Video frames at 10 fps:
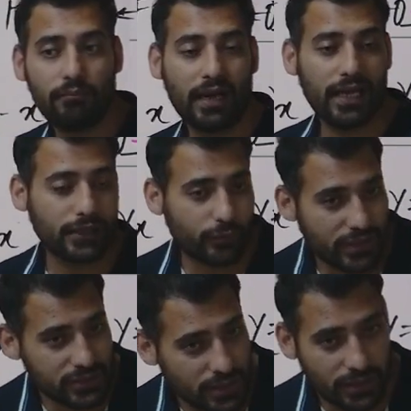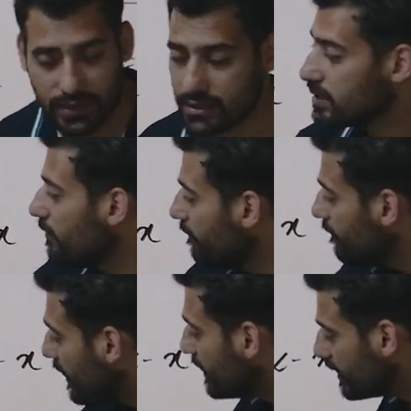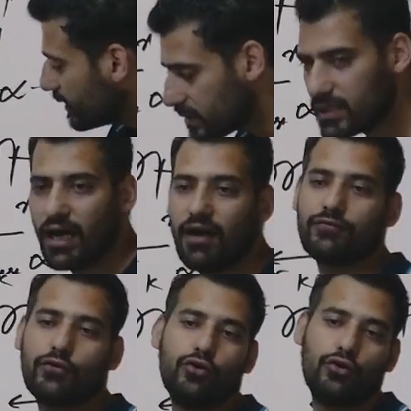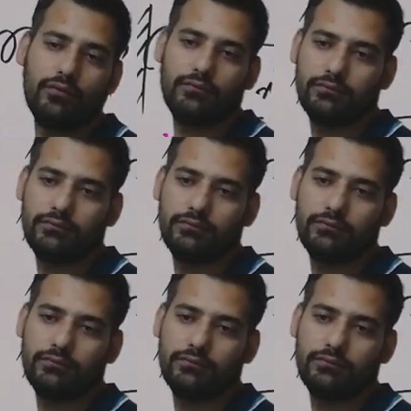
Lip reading: My question is, where did this half go?